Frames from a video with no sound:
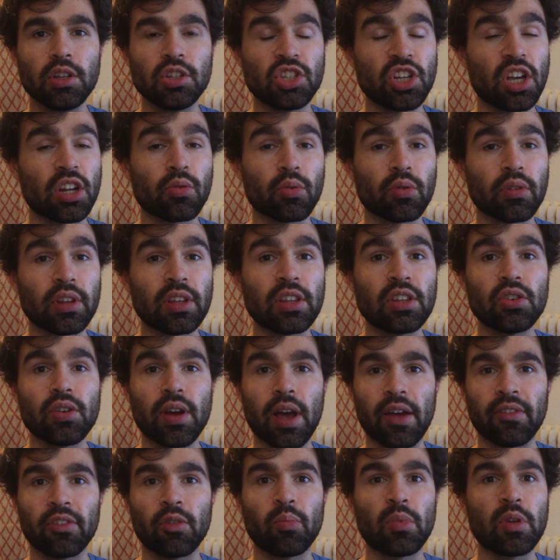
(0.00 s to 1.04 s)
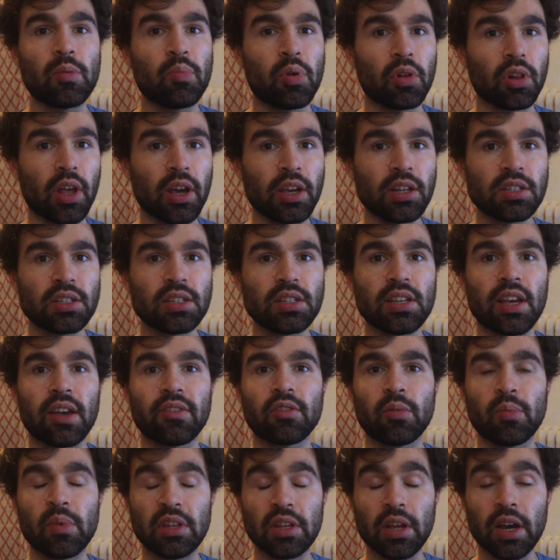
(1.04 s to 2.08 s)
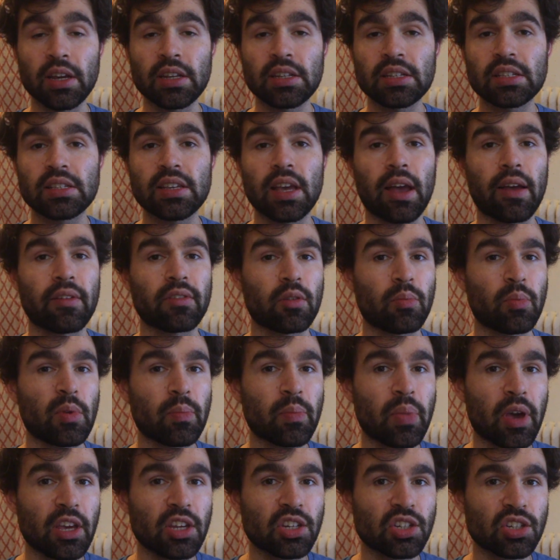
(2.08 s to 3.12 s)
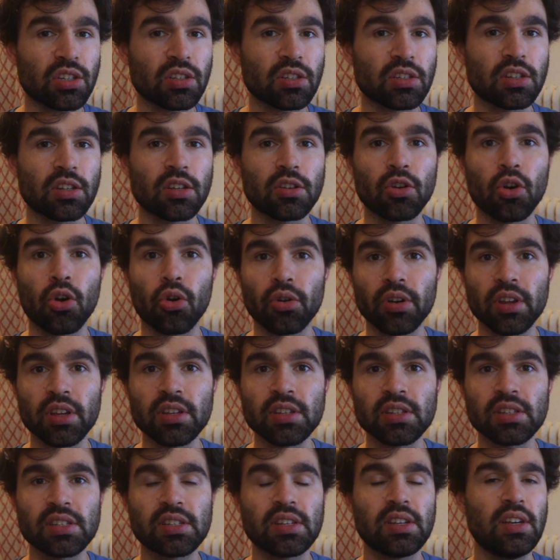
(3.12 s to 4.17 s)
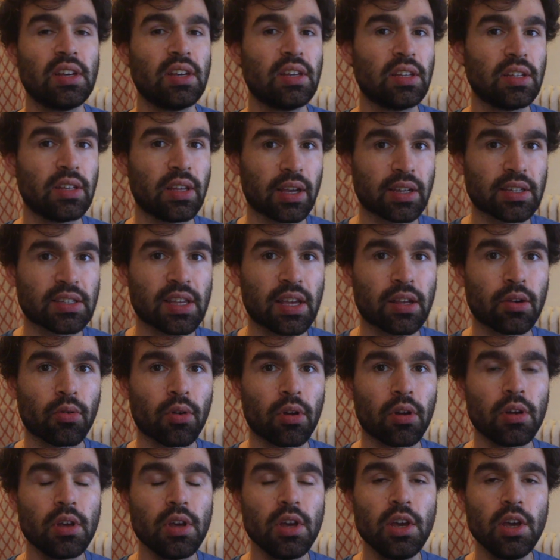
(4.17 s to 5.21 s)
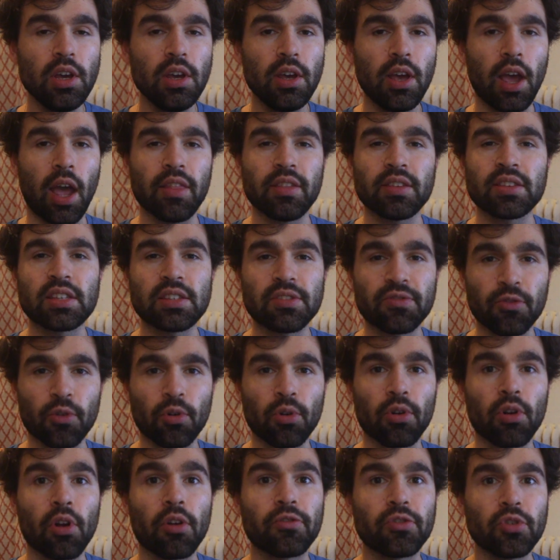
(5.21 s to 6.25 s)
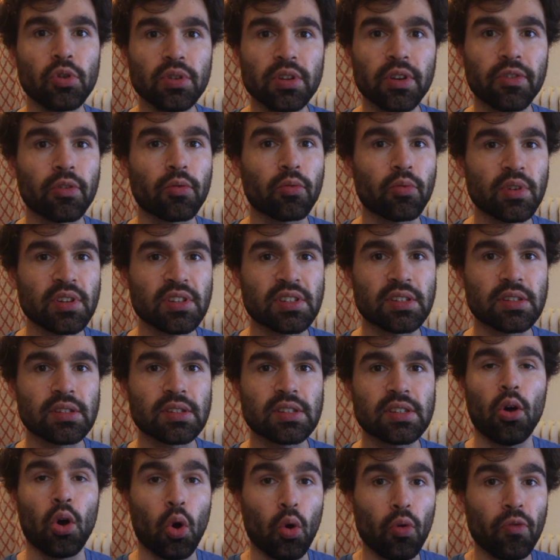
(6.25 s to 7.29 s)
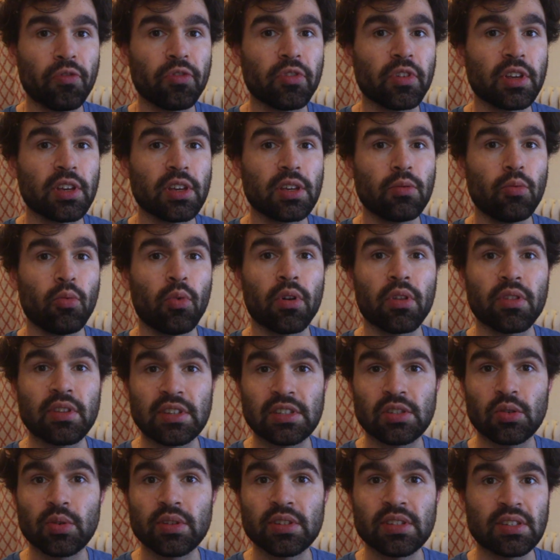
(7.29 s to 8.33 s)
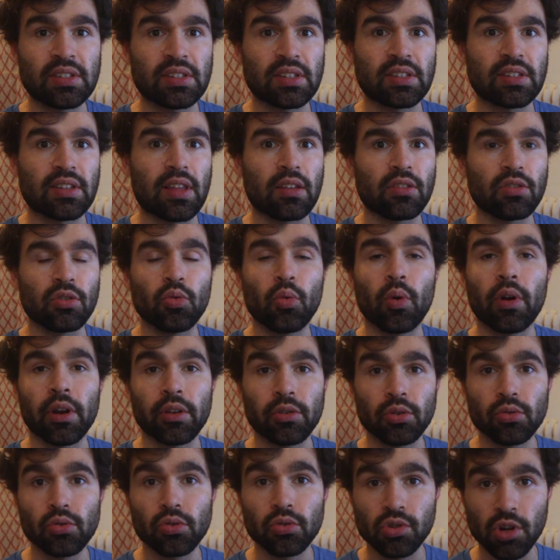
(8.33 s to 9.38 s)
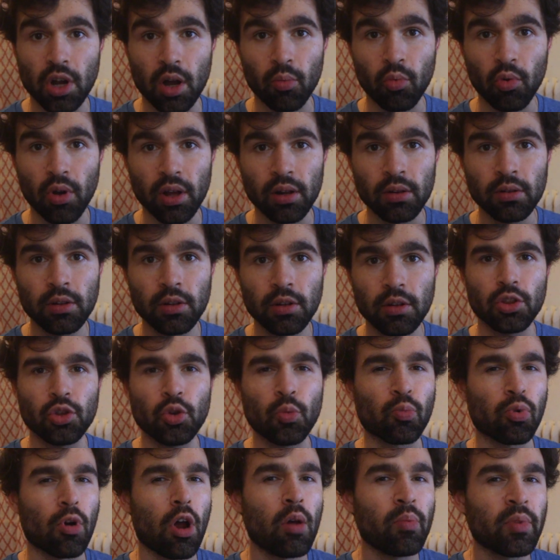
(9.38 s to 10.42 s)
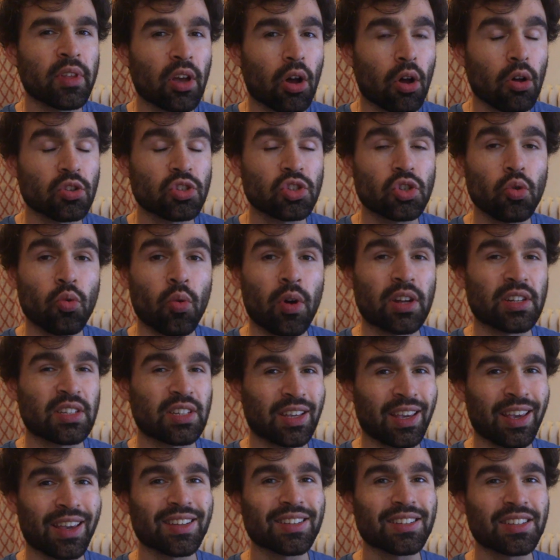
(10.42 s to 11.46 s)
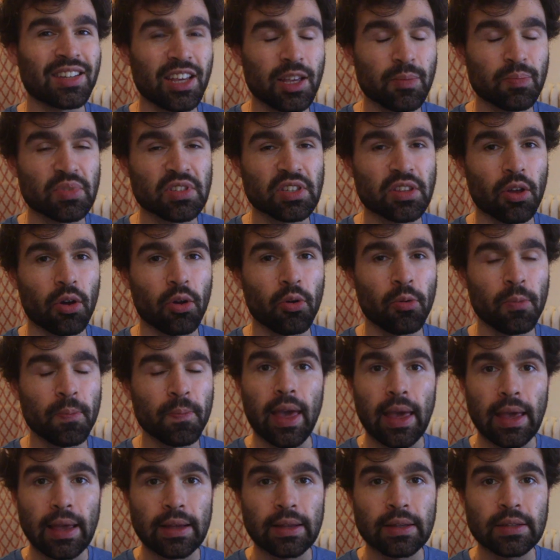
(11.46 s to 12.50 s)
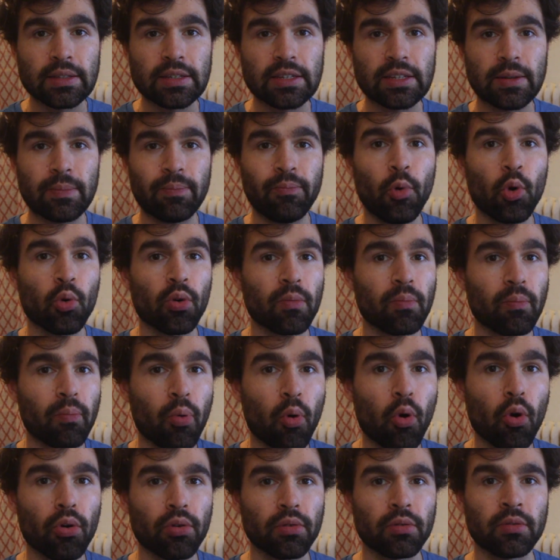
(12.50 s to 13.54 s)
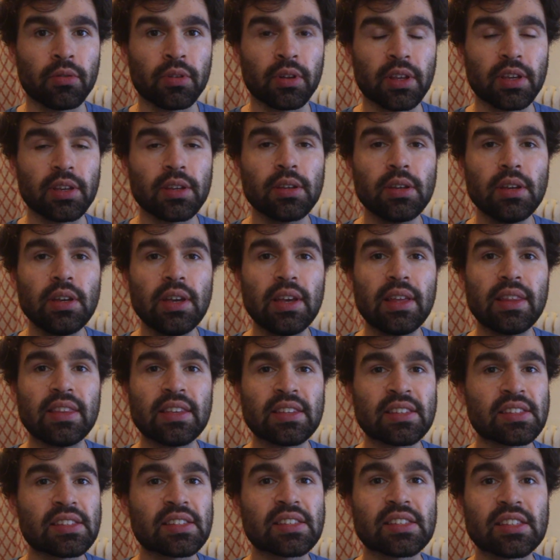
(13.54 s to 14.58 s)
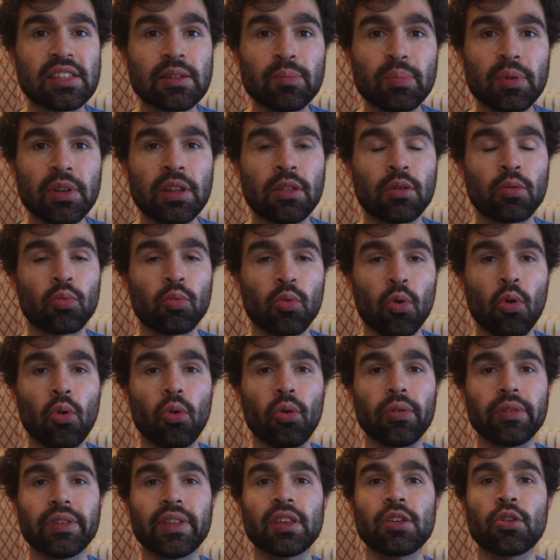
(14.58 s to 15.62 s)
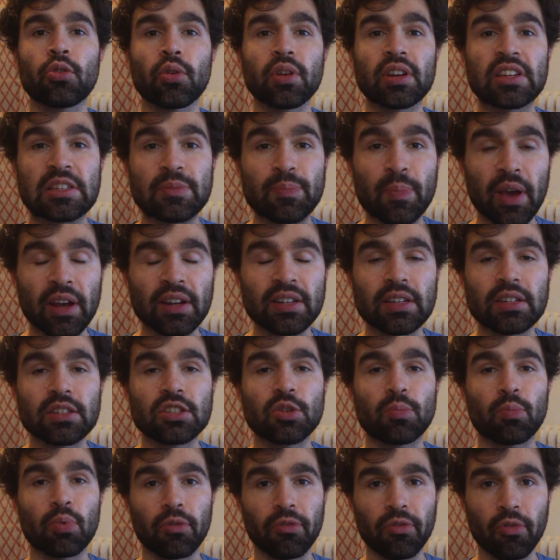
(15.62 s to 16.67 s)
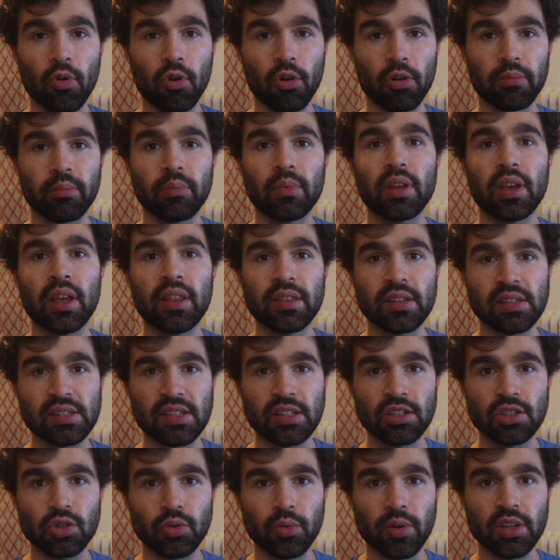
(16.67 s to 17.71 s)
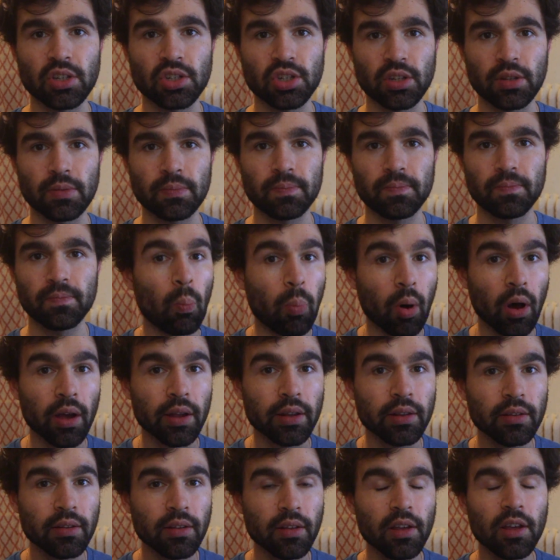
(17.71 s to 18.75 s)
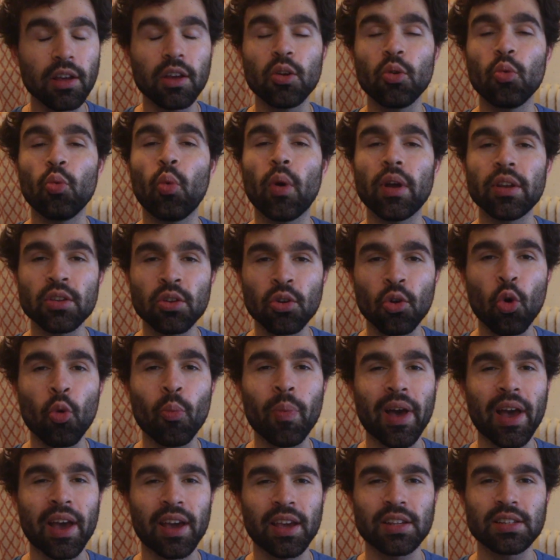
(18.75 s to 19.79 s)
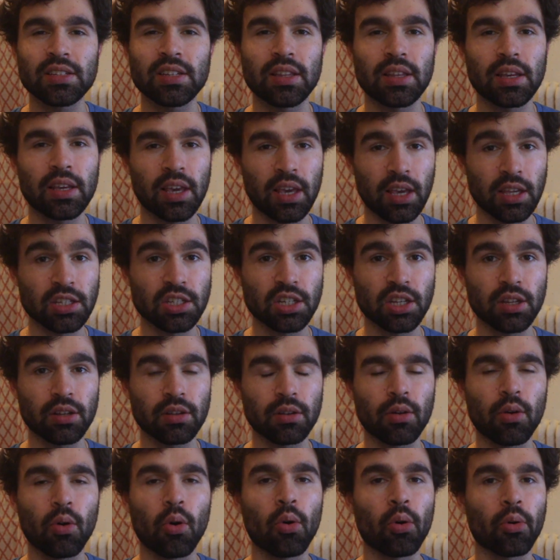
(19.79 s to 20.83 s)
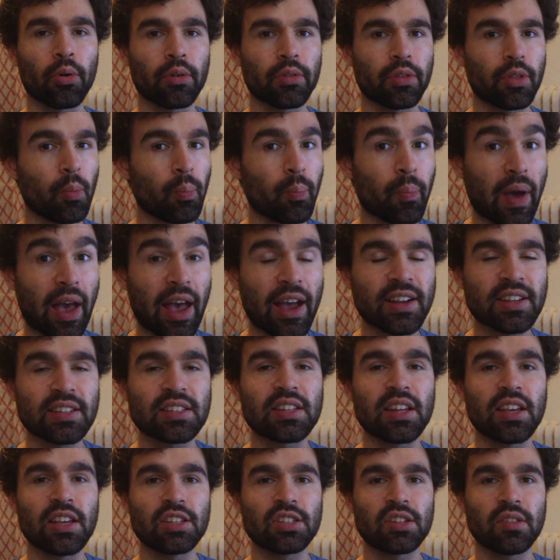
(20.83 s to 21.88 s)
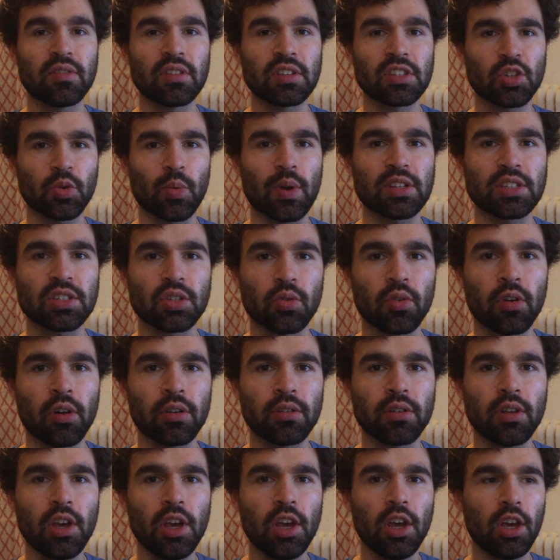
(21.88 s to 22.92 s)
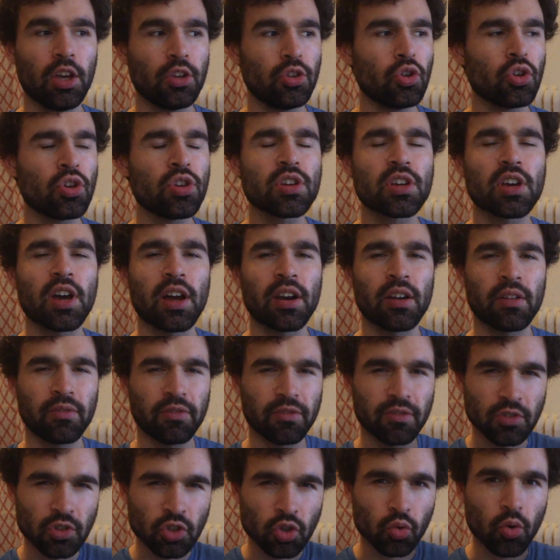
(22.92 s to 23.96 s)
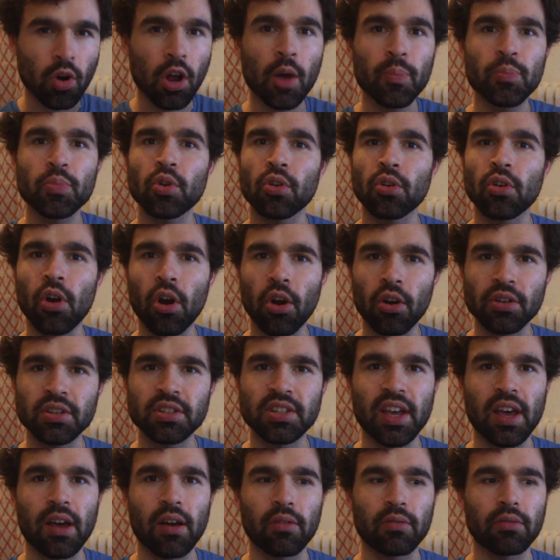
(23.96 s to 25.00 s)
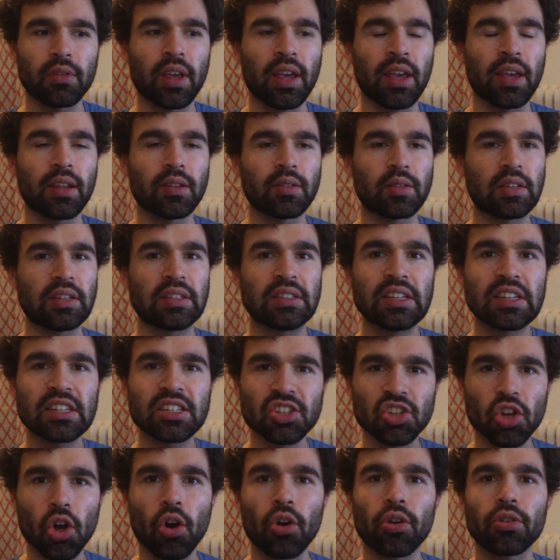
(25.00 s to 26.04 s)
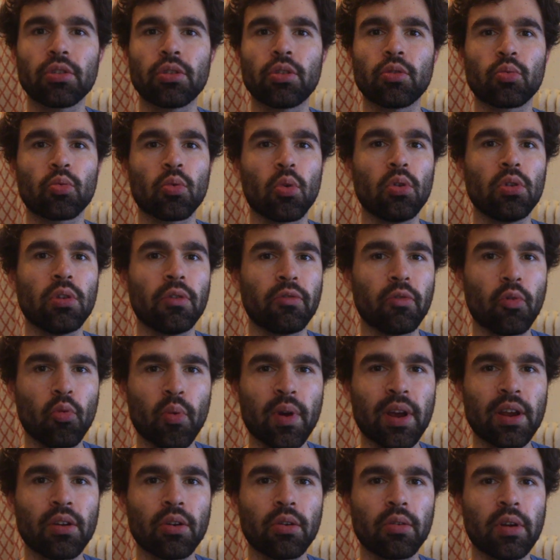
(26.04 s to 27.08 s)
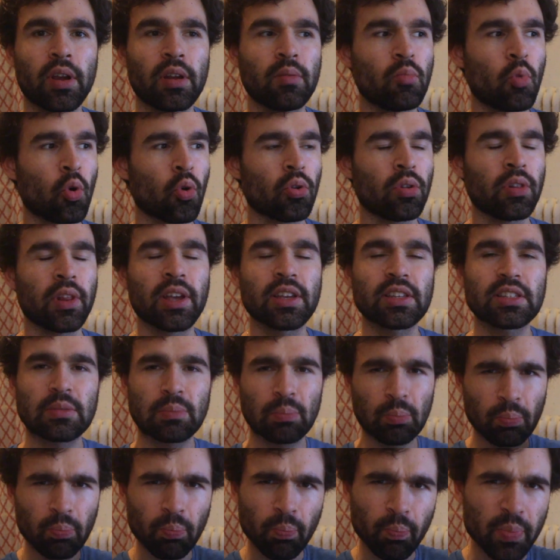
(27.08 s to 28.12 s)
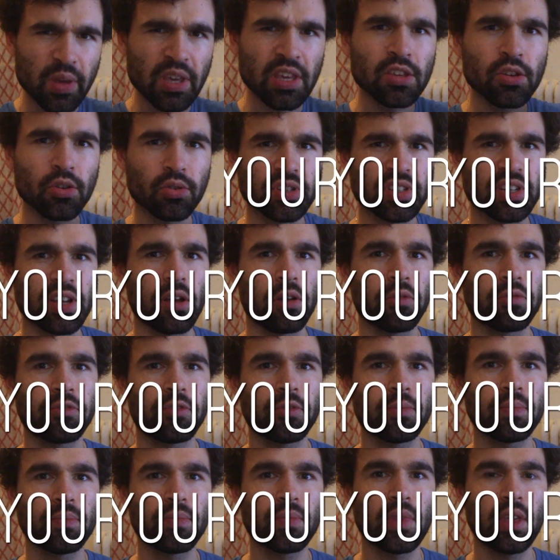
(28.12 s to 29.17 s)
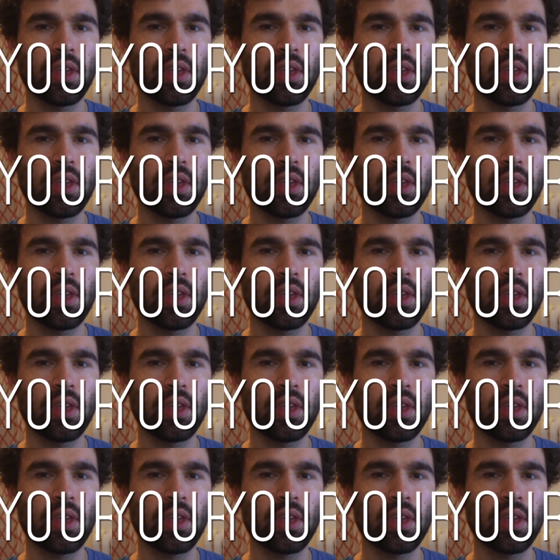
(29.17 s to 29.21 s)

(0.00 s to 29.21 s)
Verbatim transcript: Generally, you have to be polite, you have to be nice, you have to be patient, courteous, etc. And this is for a few different reasons. Hopefully, one of these reasons is that you want to do your job well. You probably also want to get tips though. And more importantly, this is simply the role that you're expected to perform in this situation. But when you go back into the kitchen or the backstage of this restaurant, you can kind of drop your guard down and discard the role of a waiter and more or less be yourself.